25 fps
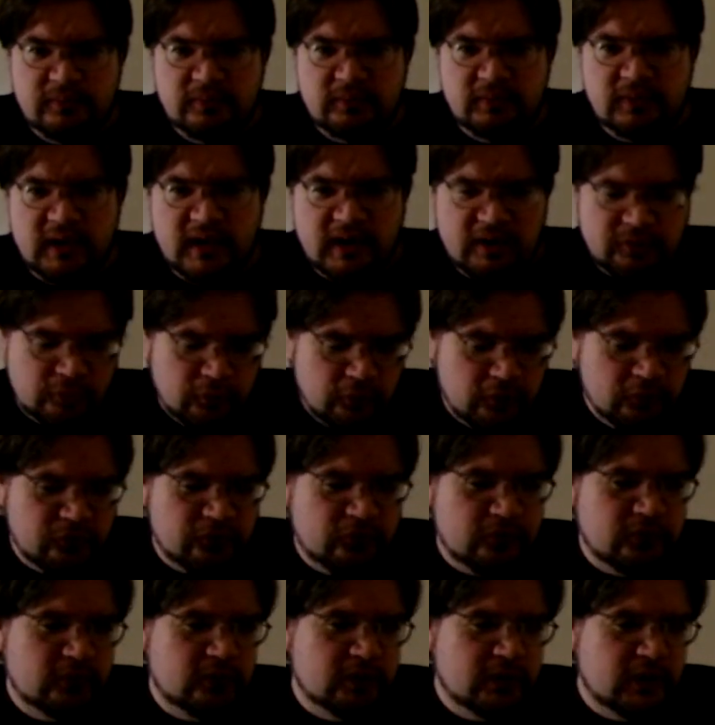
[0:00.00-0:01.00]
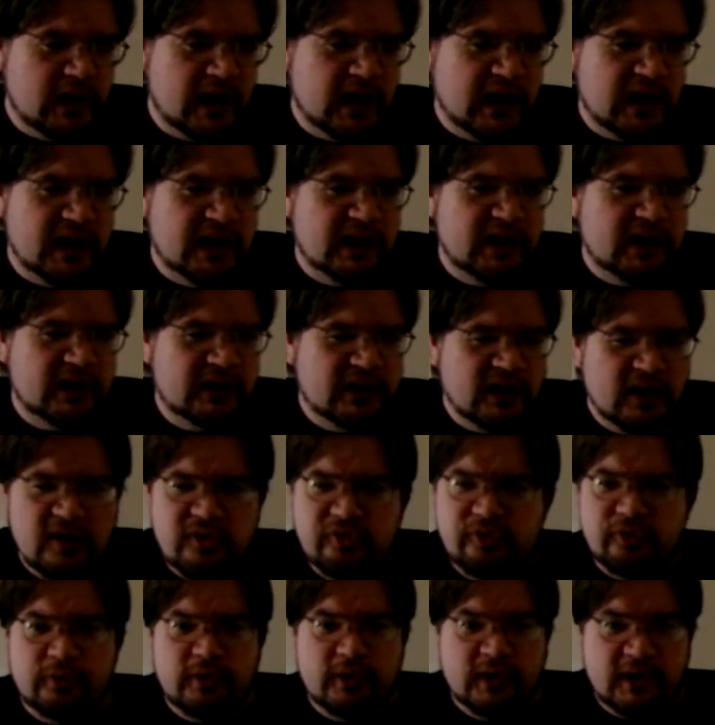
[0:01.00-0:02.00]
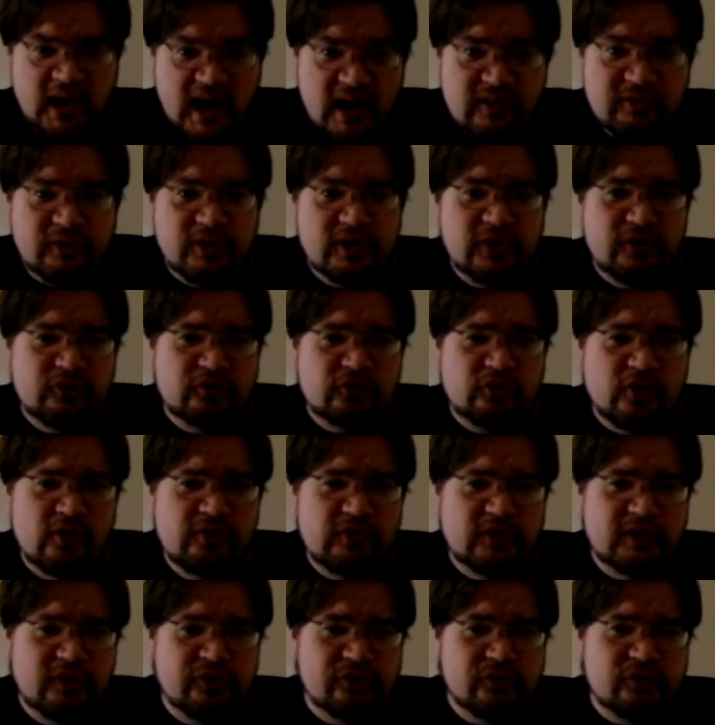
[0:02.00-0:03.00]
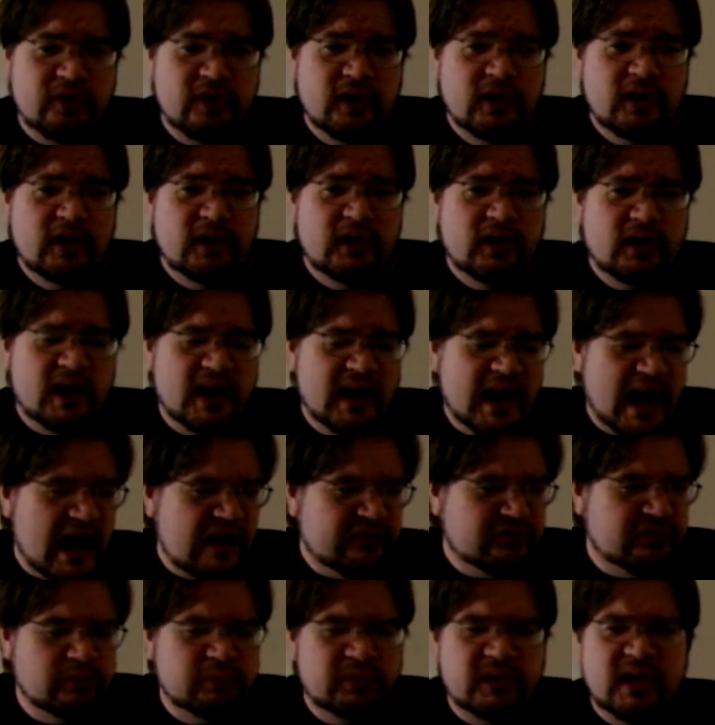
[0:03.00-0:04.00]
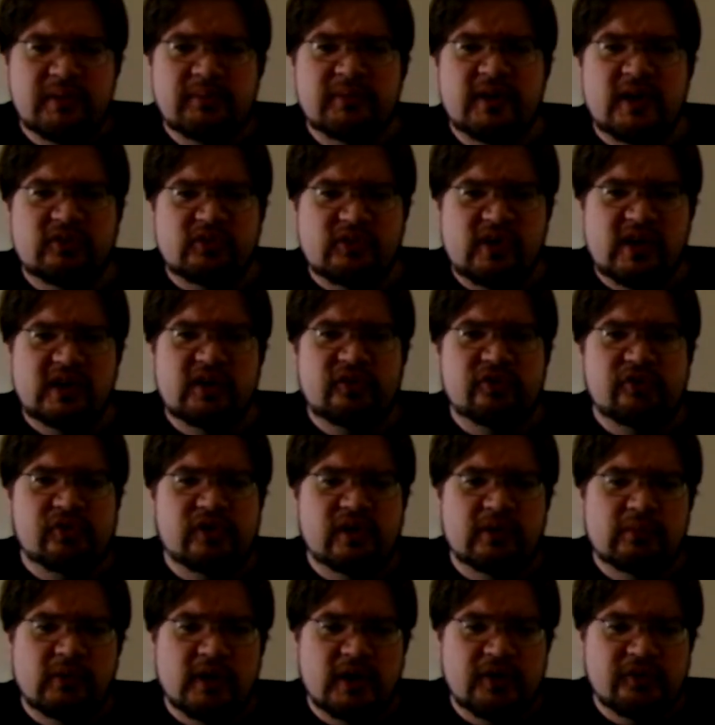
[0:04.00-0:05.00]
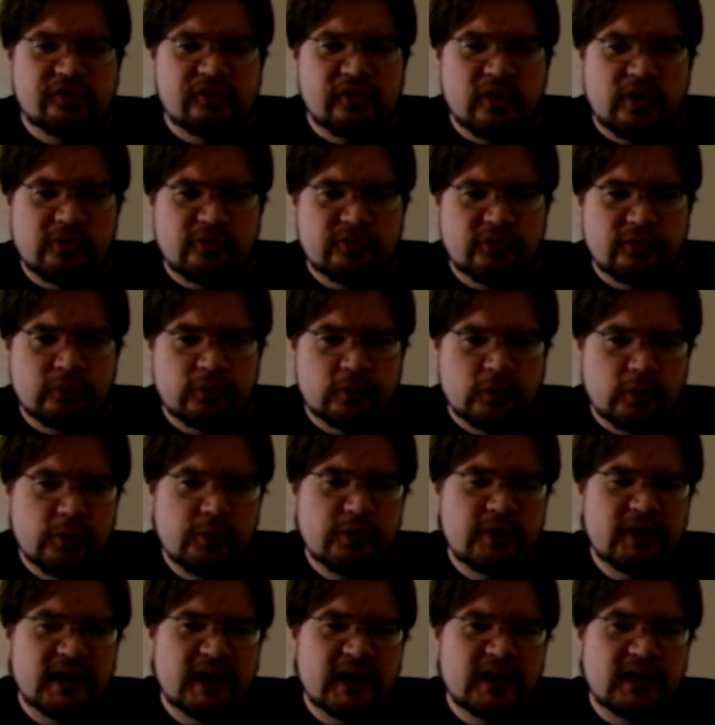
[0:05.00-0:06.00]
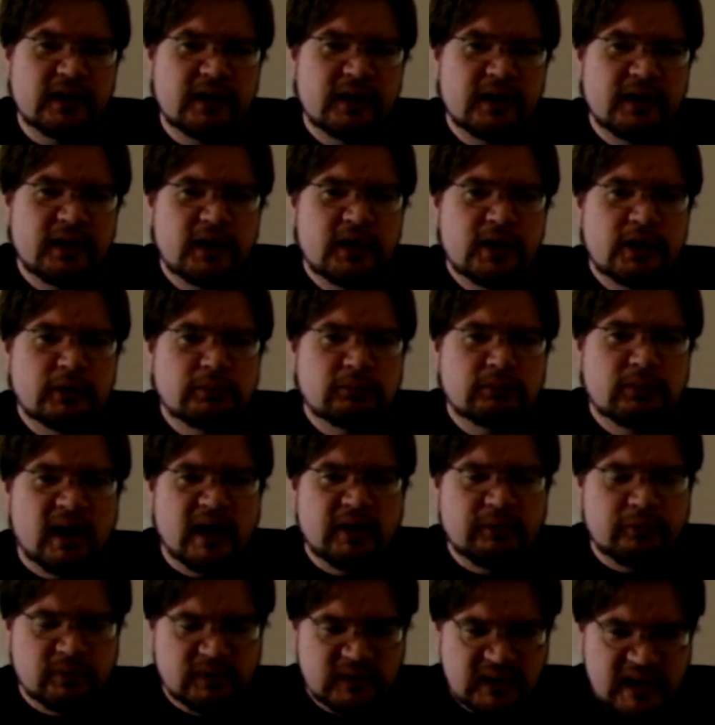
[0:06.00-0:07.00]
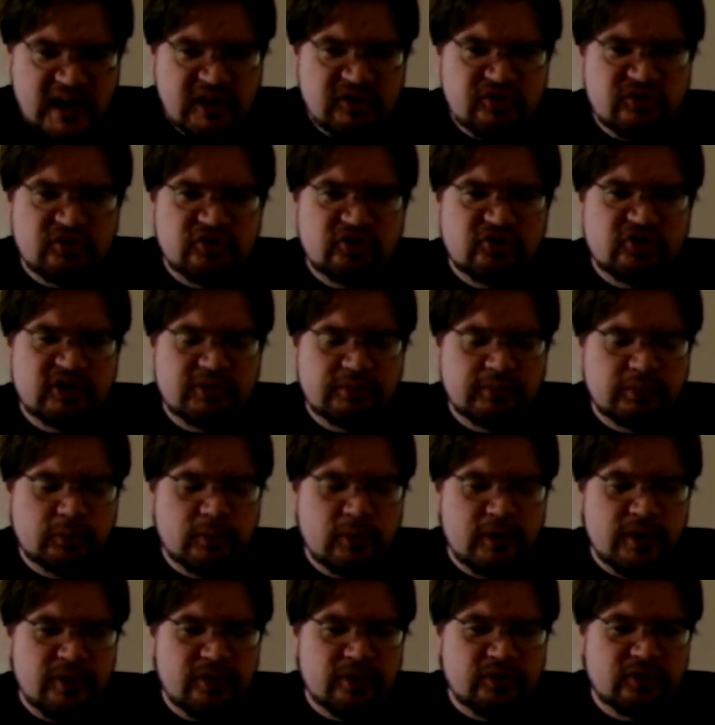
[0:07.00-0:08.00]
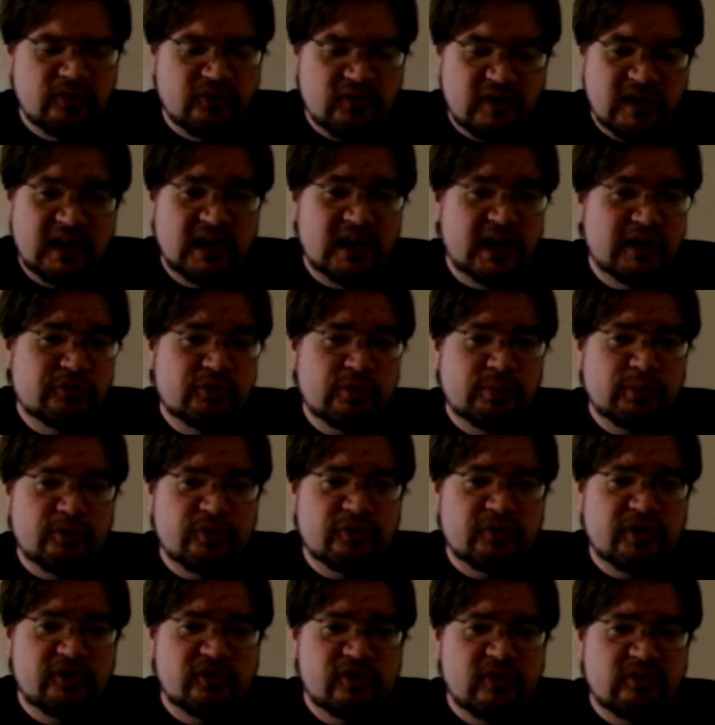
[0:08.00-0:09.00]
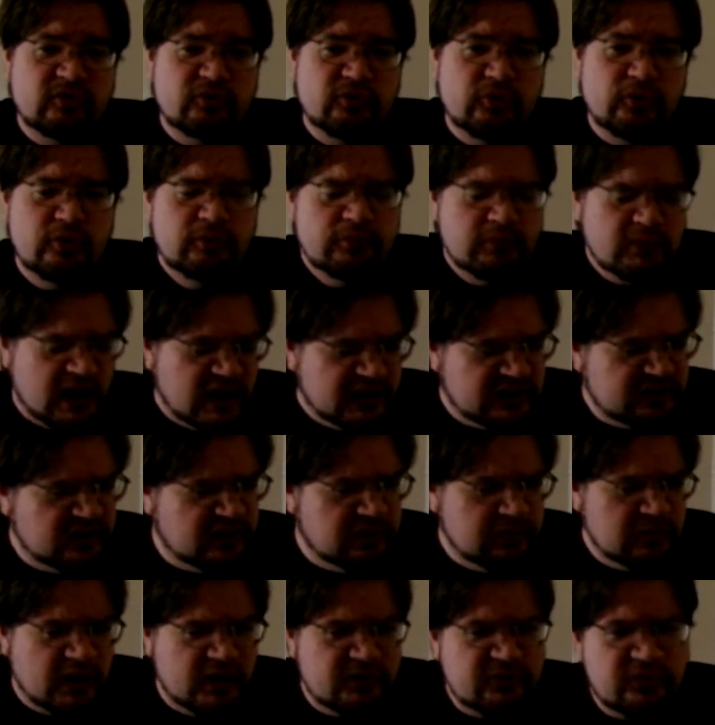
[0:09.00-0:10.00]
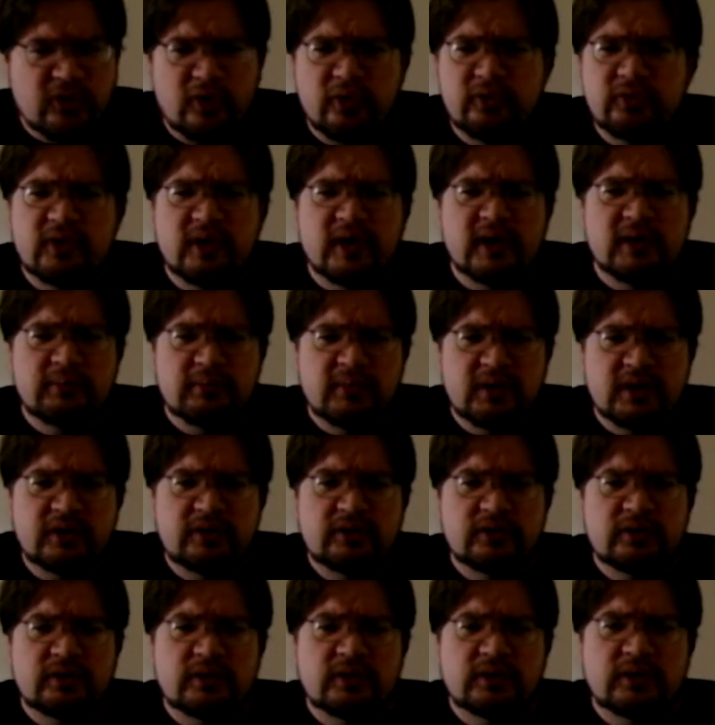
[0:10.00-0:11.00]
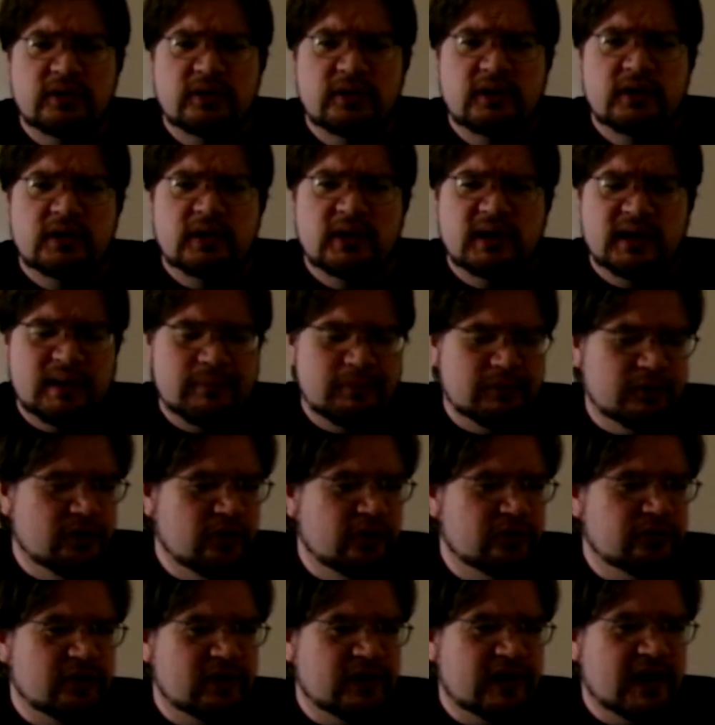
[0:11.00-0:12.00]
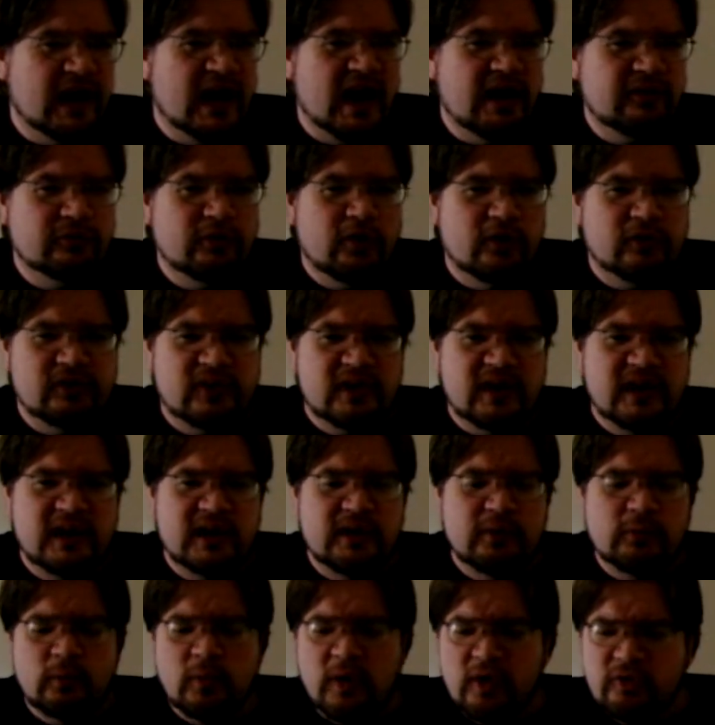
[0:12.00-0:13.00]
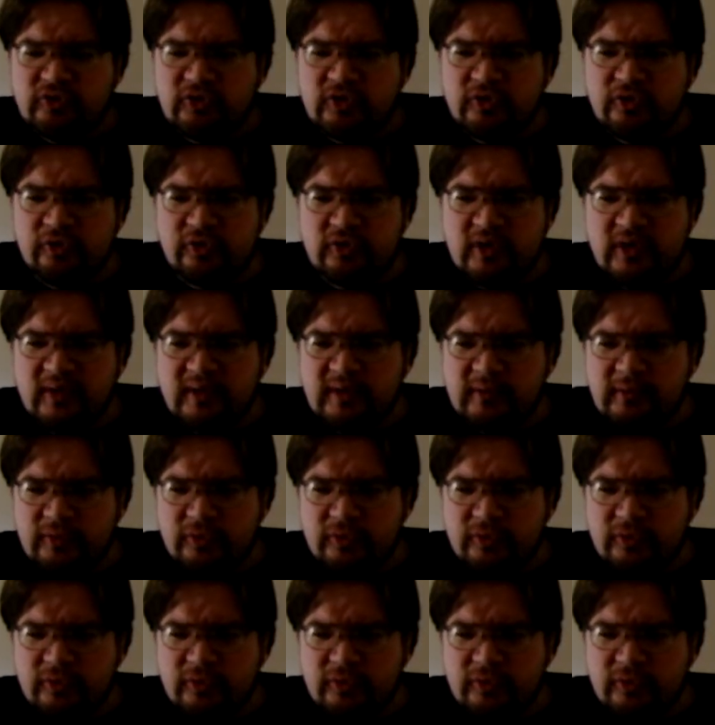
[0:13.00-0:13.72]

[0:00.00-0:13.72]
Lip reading: And of course, and I, as a recovering chauvinist, I have to blame that tendency in myself for ruining my relationship with Divinity 33372. Utterly my fault, and I admit it. Came across like a half-cocked idiot while she was dealing with